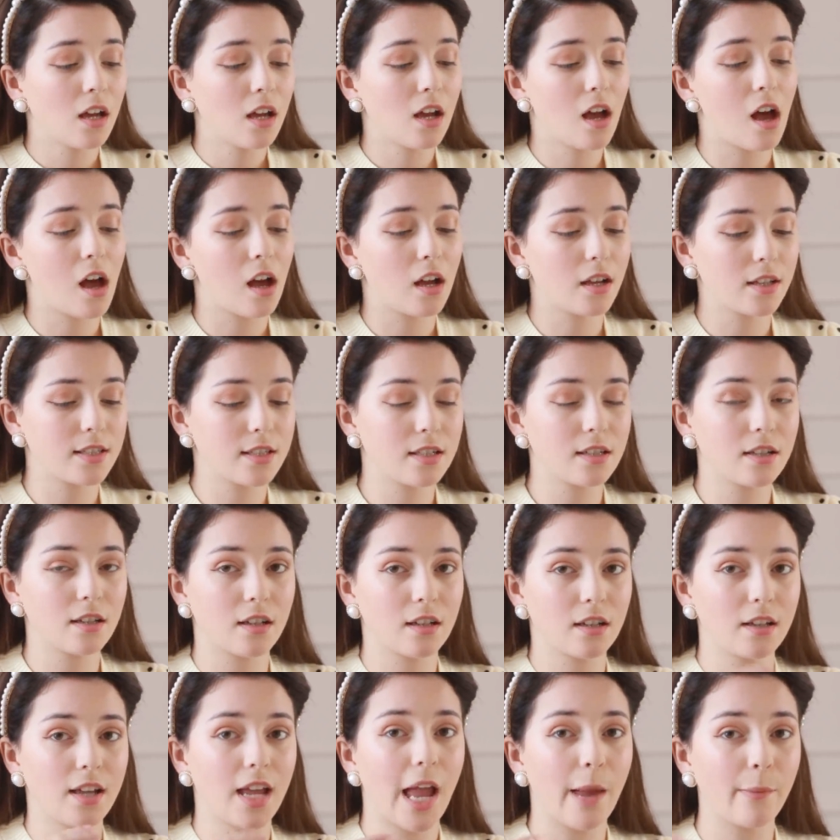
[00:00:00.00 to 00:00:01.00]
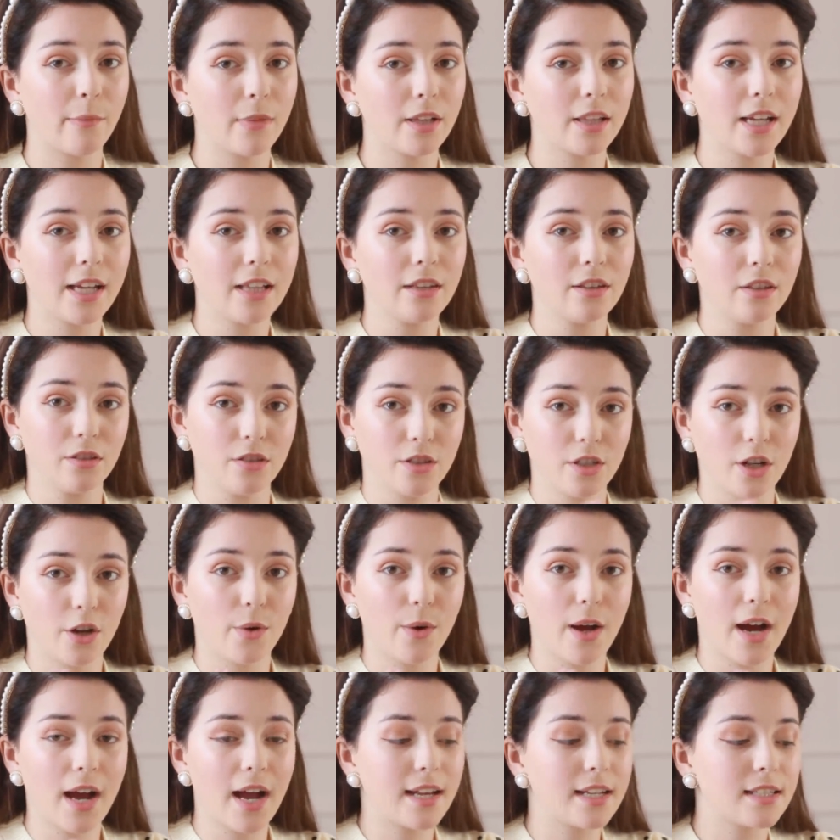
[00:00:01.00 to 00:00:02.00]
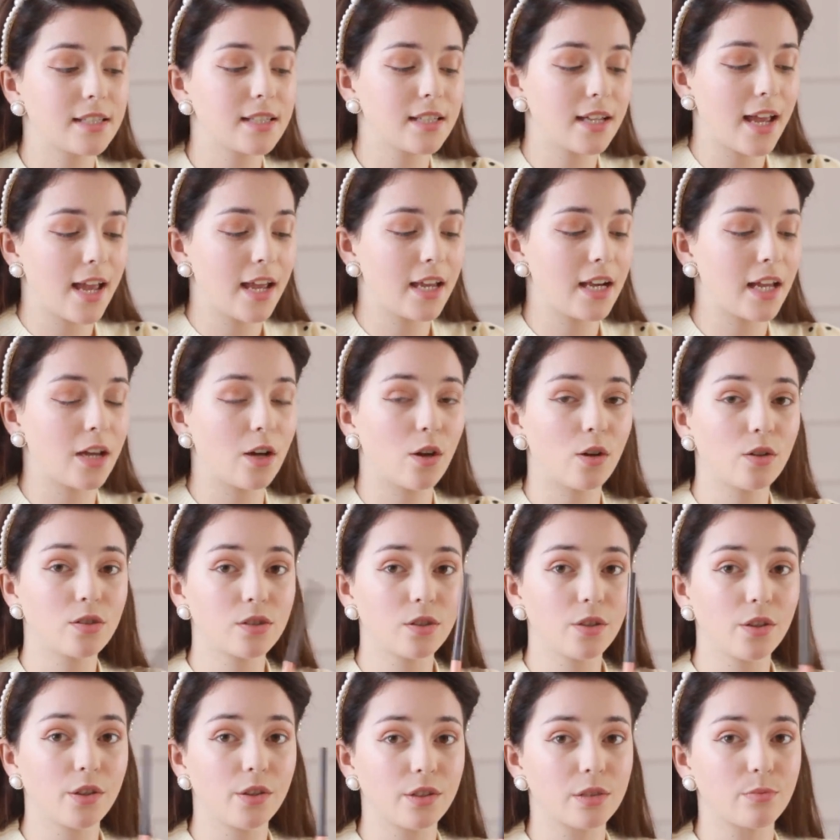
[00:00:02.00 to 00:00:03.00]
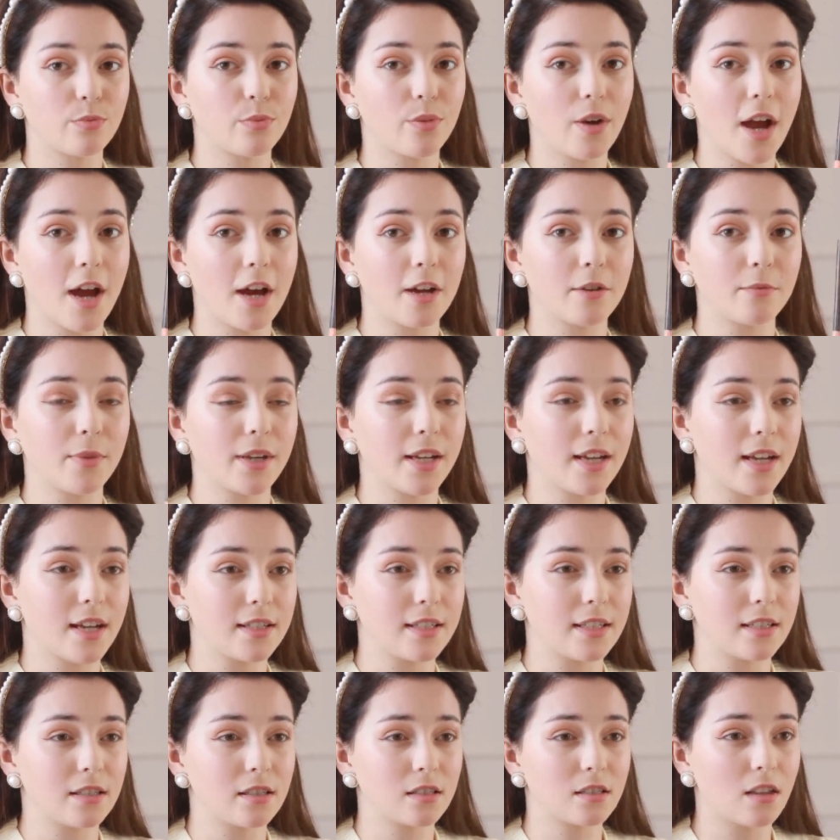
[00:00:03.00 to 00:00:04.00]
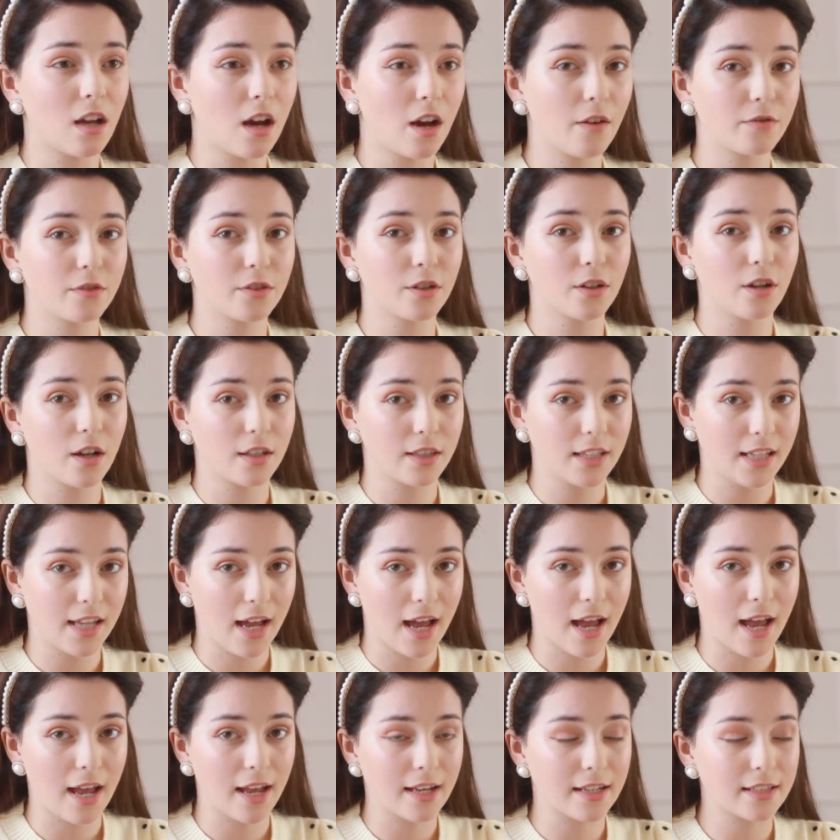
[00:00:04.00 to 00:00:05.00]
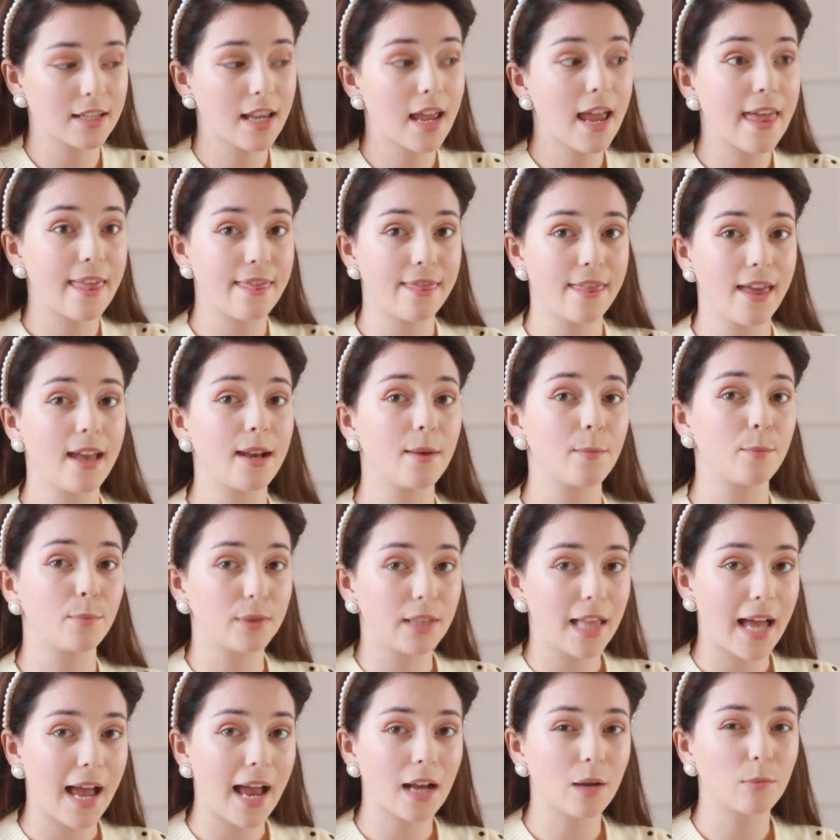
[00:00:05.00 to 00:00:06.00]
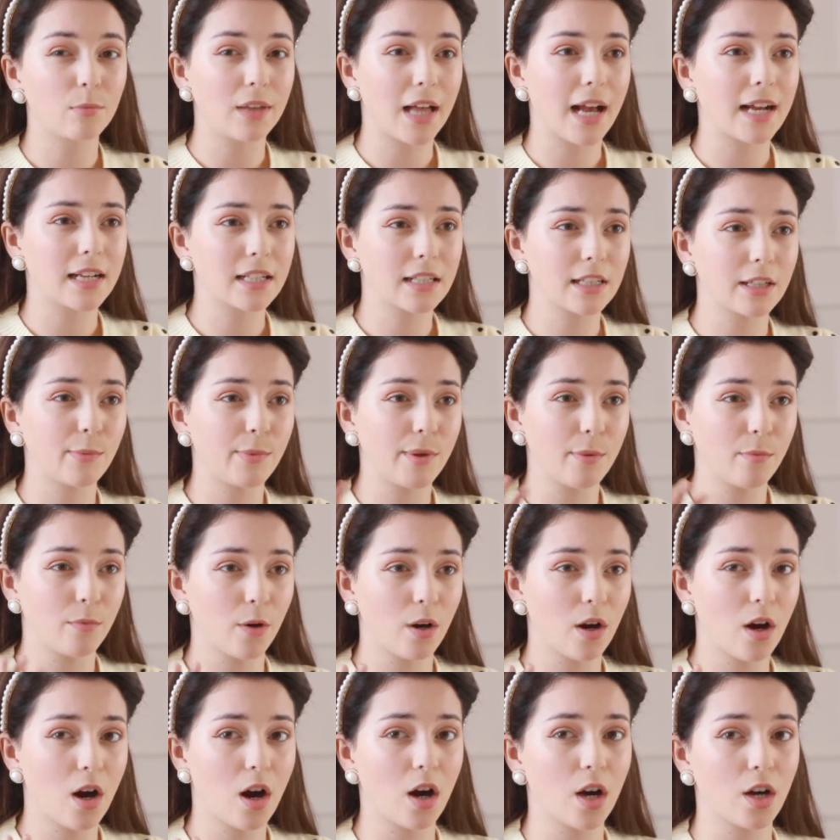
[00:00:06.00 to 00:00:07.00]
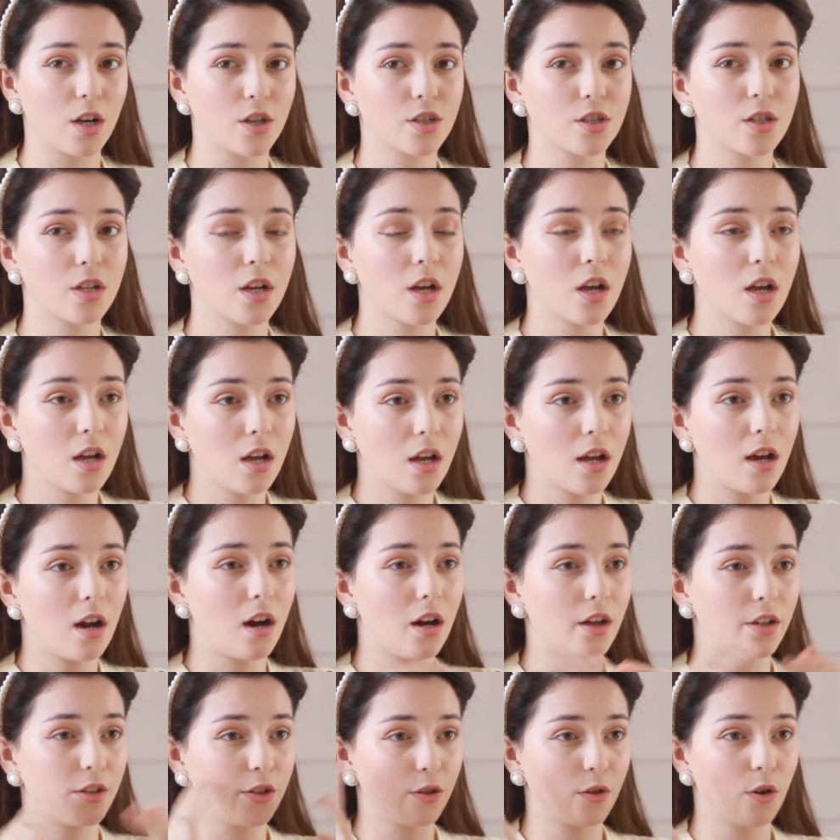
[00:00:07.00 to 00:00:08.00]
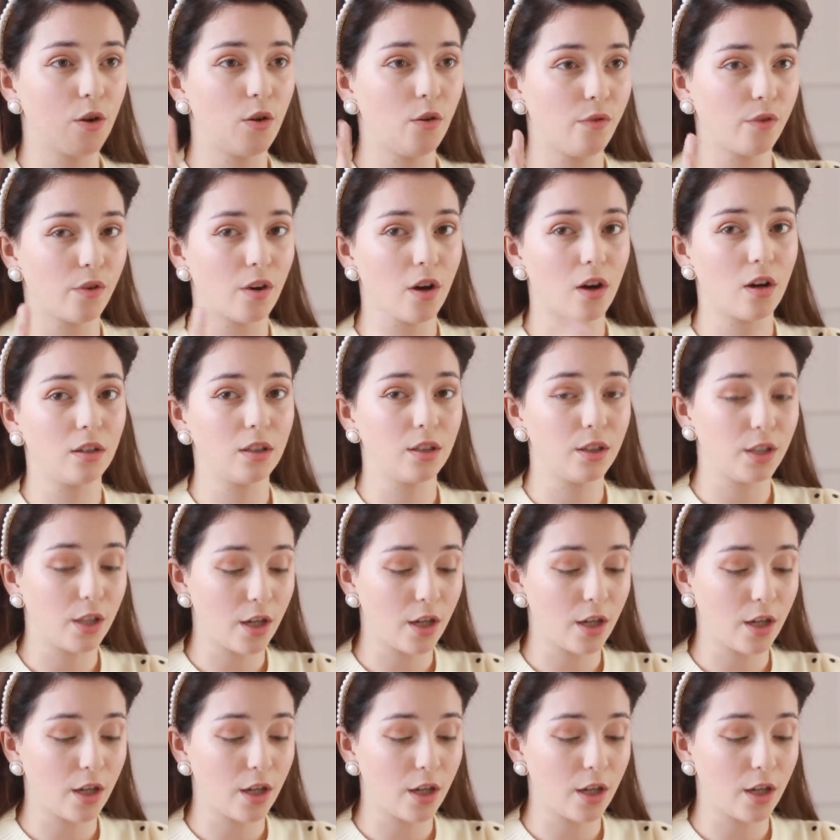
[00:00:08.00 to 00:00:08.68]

To emulate the doe eyes, and I also use brown because it's softer on the eyes than black. Black is a little bit more harsh on your overall